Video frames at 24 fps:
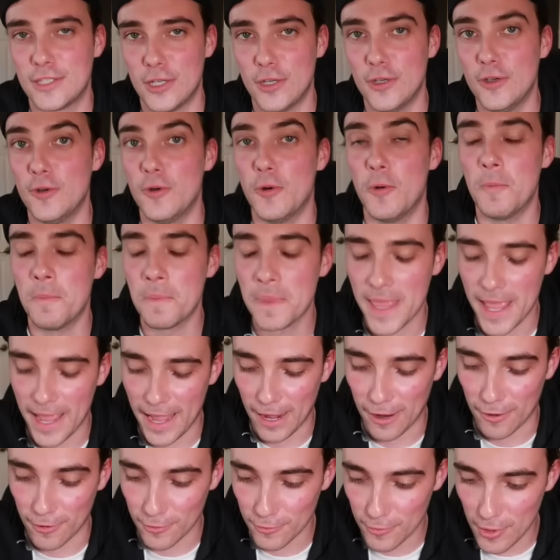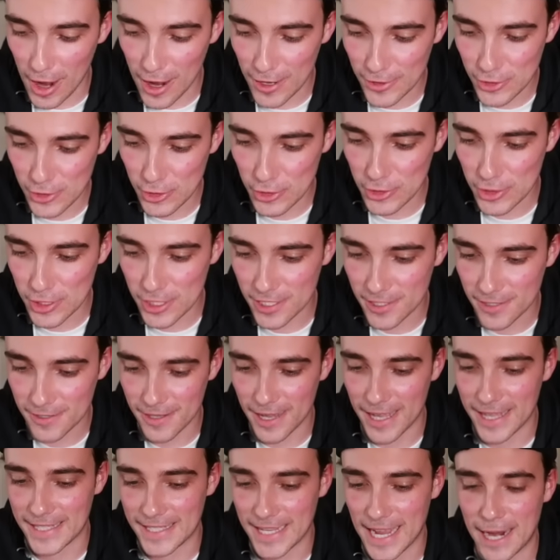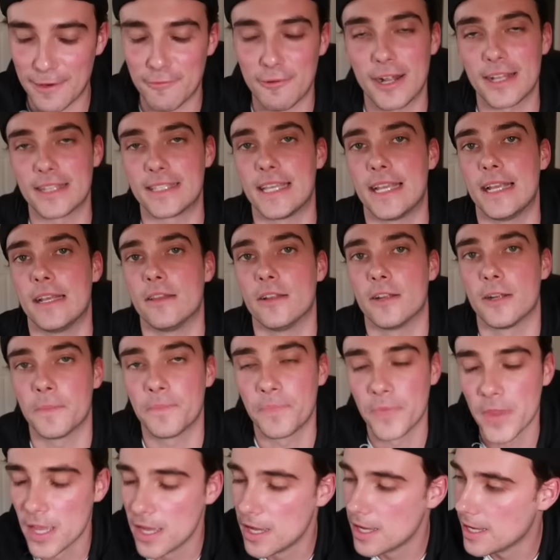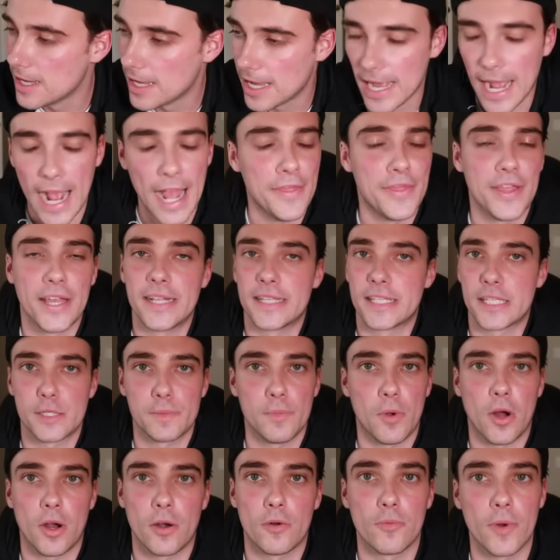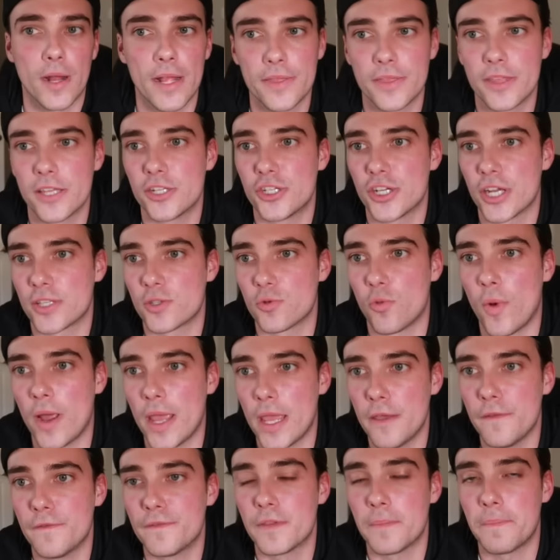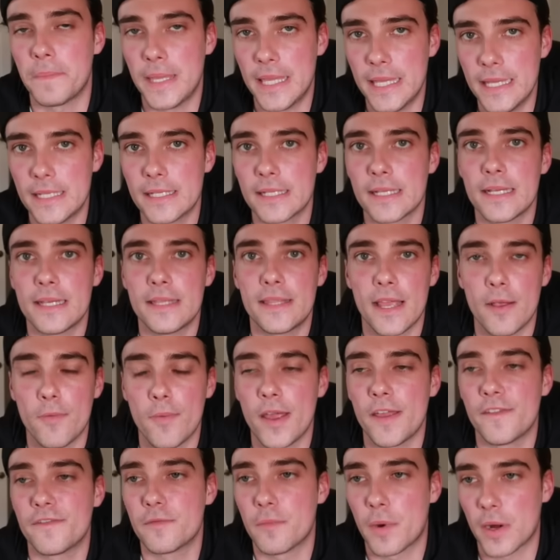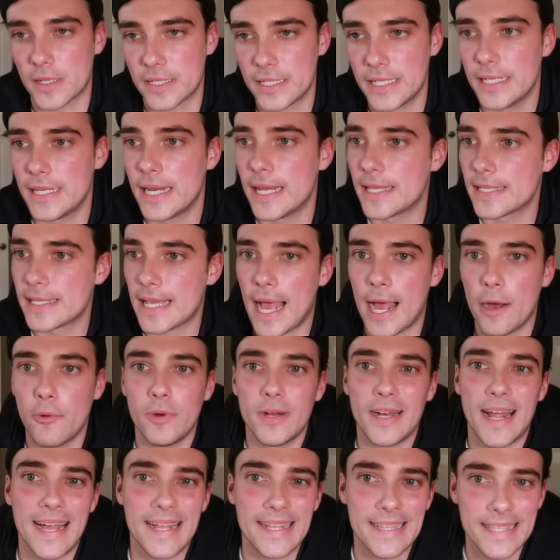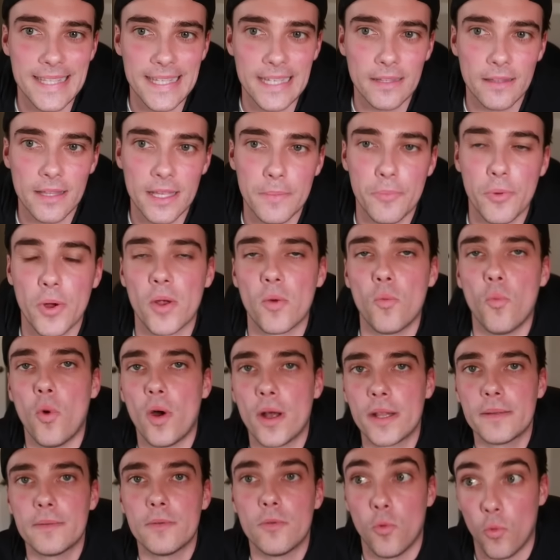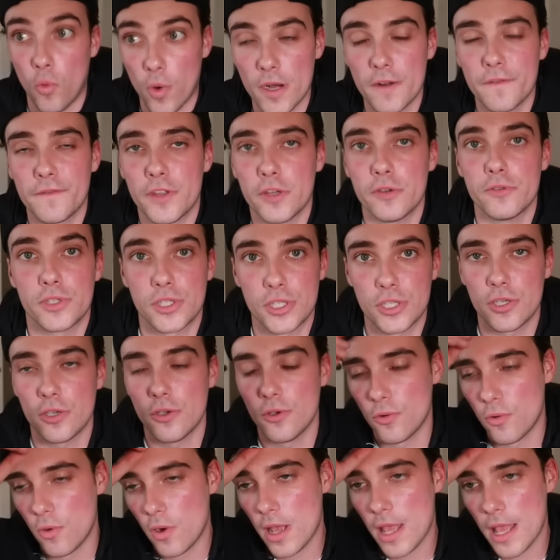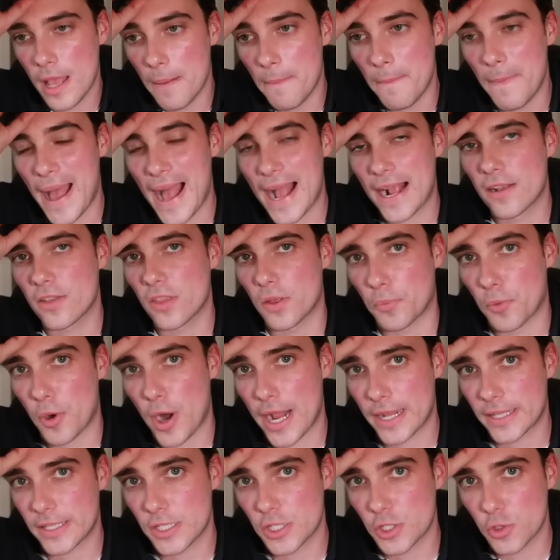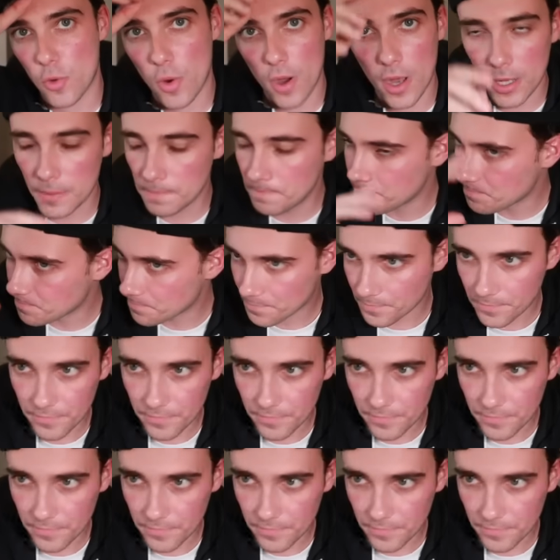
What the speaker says: two, Aaron Rodgers and Tyrod Taylor. I think it's smart, right? The Jets waived Peasley, they waived Martinez. I would ideally bring one of those two back on the practice squad.